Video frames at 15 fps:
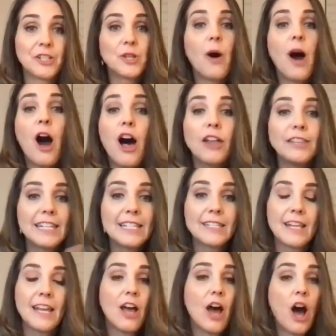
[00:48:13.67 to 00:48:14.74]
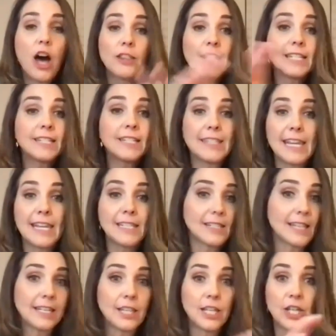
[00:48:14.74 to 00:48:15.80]
So all these things
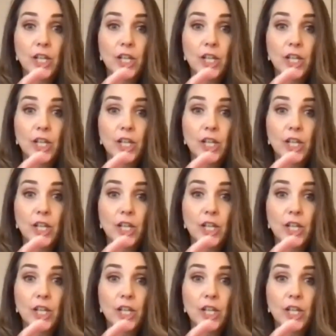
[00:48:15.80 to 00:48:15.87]
like the